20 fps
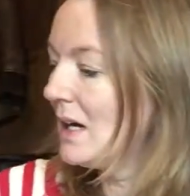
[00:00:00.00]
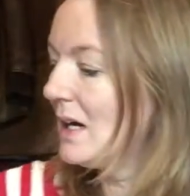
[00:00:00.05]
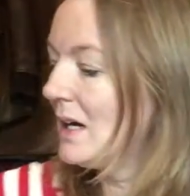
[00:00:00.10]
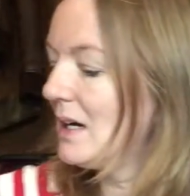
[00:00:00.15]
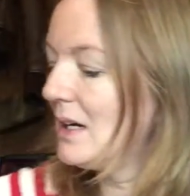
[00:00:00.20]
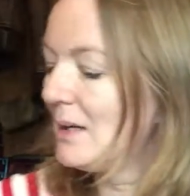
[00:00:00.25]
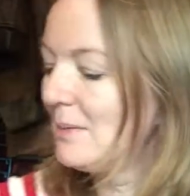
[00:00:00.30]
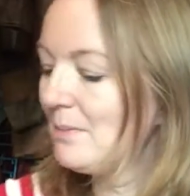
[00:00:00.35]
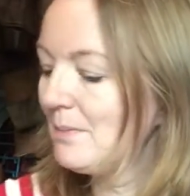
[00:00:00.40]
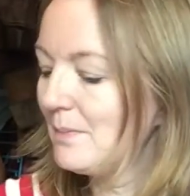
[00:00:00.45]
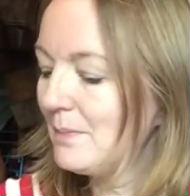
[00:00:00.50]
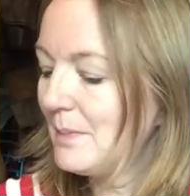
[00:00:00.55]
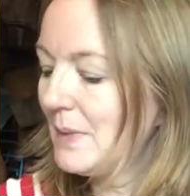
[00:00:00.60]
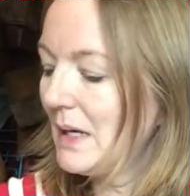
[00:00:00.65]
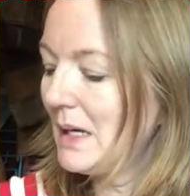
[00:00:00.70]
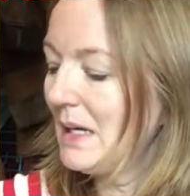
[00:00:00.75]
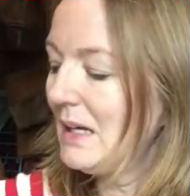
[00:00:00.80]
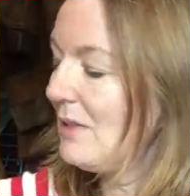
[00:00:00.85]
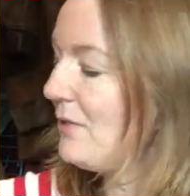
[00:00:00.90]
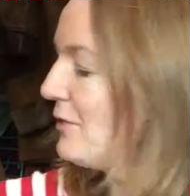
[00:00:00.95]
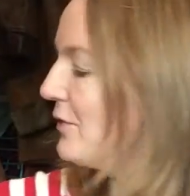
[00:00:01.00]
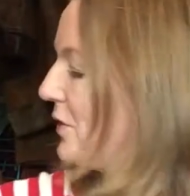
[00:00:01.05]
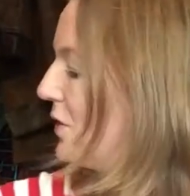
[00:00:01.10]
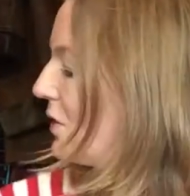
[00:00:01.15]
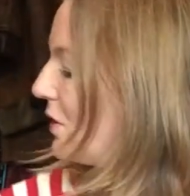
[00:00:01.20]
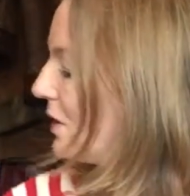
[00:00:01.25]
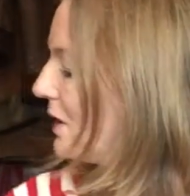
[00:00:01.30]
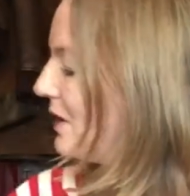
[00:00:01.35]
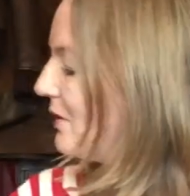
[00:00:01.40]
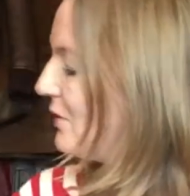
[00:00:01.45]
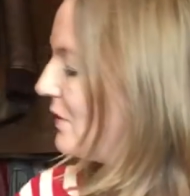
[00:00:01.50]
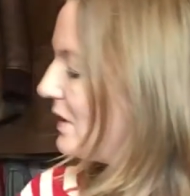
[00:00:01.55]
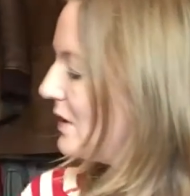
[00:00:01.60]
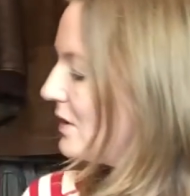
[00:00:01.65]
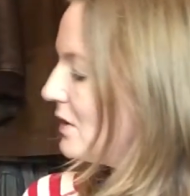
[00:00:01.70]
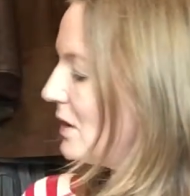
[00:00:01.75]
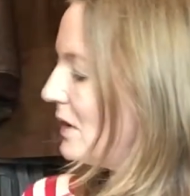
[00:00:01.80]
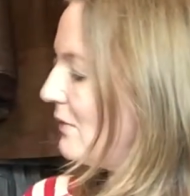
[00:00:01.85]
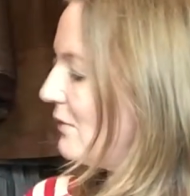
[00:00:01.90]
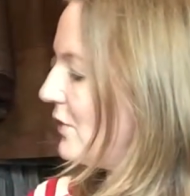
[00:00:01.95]
But if
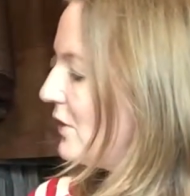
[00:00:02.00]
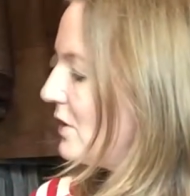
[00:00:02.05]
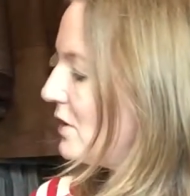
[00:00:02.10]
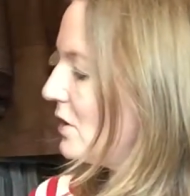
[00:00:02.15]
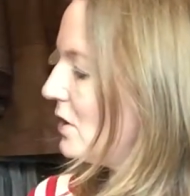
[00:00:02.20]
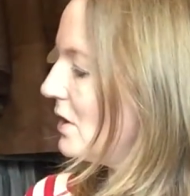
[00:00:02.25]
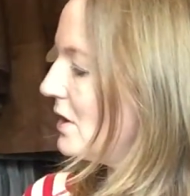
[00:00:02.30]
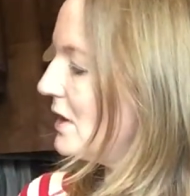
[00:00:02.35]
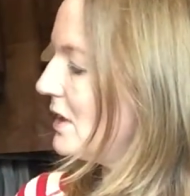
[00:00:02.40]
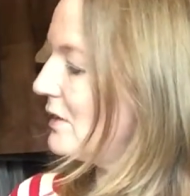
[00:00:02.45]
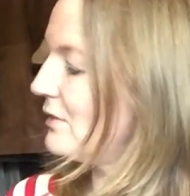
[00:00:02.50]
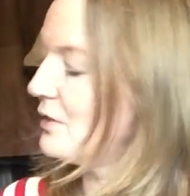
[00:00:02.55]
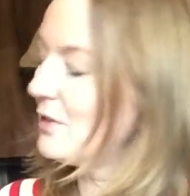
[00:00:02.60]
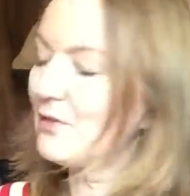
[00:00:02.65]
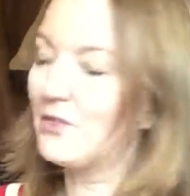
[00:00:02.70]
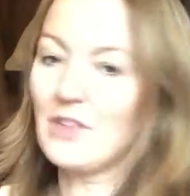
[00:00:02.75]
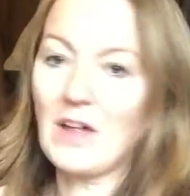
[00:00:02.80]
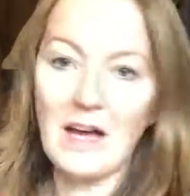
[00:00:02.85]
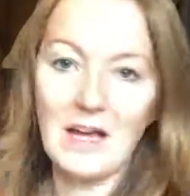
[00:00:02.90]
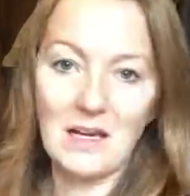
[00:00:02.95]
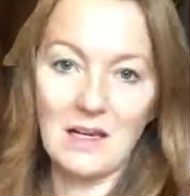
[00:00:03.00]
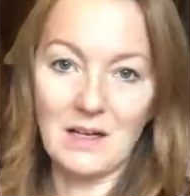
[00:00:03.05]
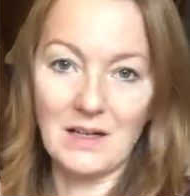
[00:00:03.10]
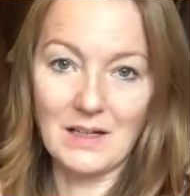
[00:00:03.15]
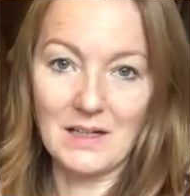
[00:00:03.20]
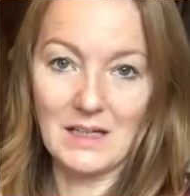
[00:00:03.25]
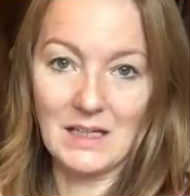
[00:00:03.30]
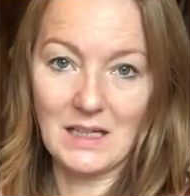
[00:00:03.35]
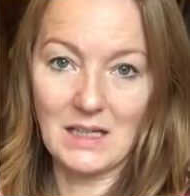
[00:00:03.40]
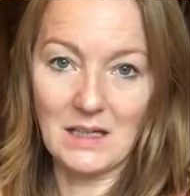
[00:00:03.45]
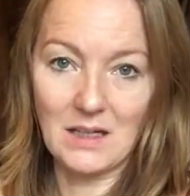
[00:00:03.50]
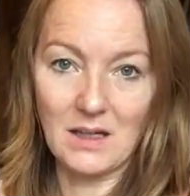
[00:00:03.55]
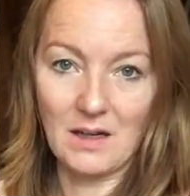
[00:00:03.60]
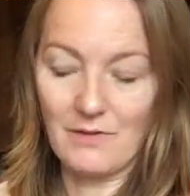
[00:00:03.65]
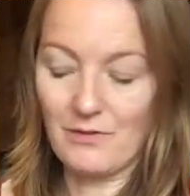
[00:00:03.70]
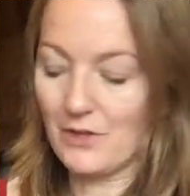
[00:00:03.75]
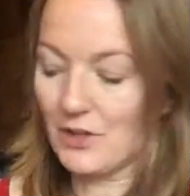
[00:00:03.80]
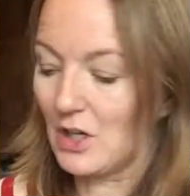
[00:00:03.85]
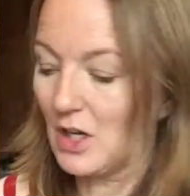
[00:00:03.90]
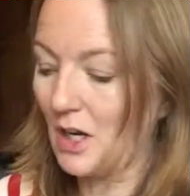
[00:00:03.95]
there's not enough of that lining
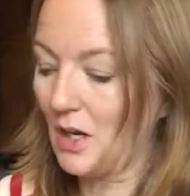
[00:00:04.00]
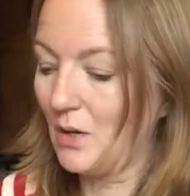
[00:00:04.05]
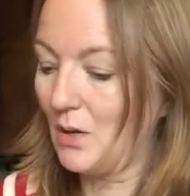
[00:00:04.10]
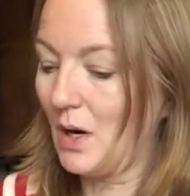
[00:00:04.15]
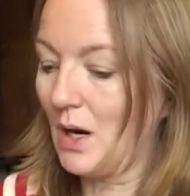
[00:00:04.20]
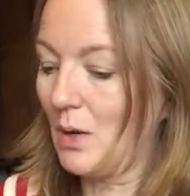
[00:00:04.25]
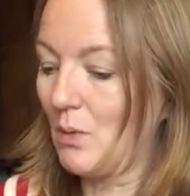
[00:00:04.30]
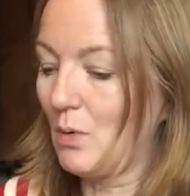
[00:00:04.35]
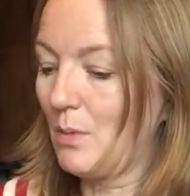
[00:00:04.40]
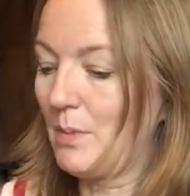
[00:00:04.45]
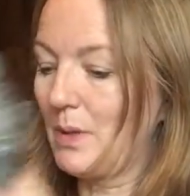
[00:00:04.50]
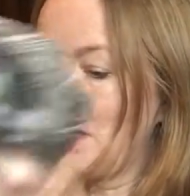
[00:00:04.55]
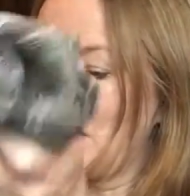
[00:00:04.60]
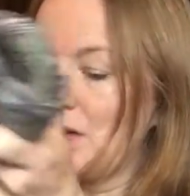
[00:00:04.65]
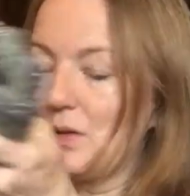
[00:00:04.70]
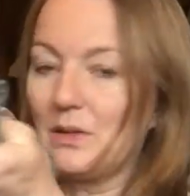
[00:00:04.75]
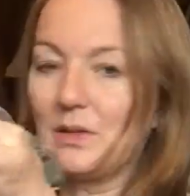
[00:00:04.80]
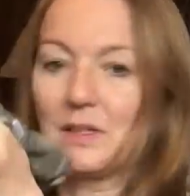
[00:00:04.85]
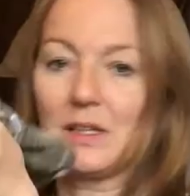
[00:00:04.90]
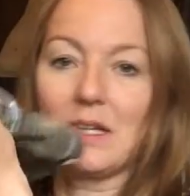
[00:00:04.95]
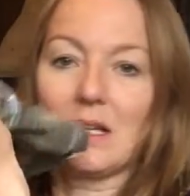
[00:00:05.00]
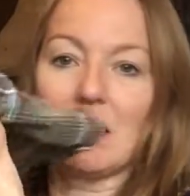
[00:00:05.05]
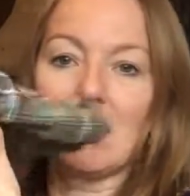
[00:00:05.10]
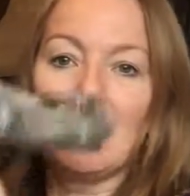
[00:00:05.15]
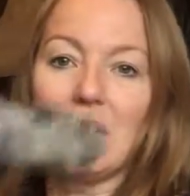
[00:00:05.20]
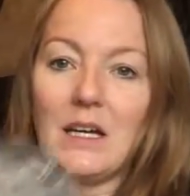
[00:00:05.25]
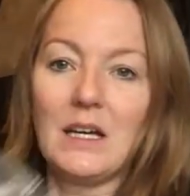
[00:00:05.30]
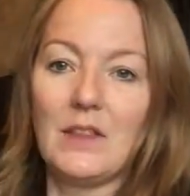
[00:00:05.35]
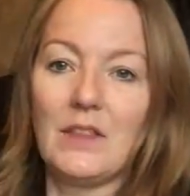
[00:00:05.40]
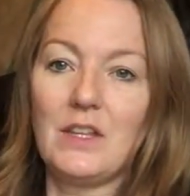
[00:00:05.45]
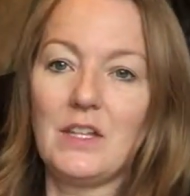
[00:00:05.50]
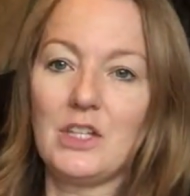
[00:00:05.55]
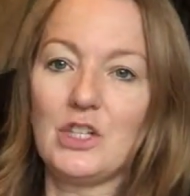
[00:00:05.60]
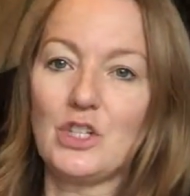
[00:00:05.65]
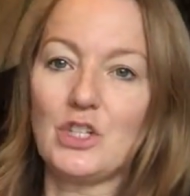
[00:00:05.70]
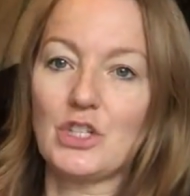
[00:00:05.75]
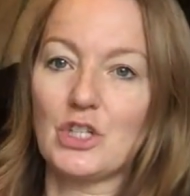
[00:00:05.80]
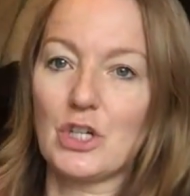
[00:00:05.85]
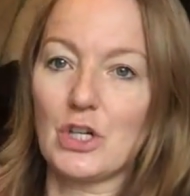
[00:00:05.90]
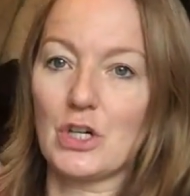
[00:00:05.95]
of the coat, I will be using this
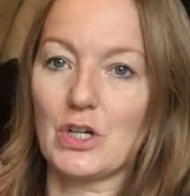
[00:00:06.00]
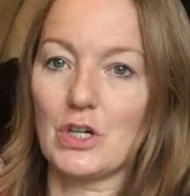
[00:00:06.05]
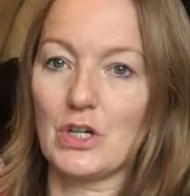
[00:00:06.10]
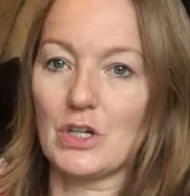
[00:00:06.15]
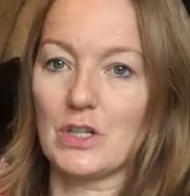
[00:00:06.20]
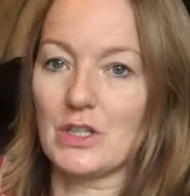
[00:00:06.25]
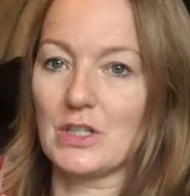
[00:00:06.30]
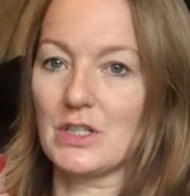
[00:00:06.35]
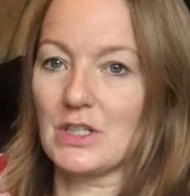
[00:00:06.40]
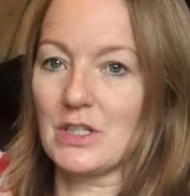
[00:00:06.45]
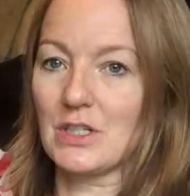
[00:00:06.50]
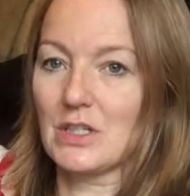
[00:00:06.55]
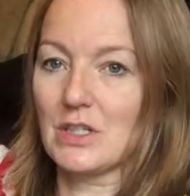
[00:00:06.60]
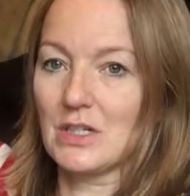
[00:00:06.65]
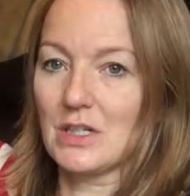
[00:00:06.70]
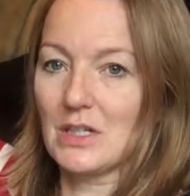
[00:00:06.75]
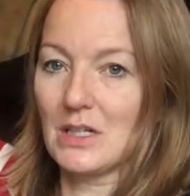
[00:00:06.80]
shirt,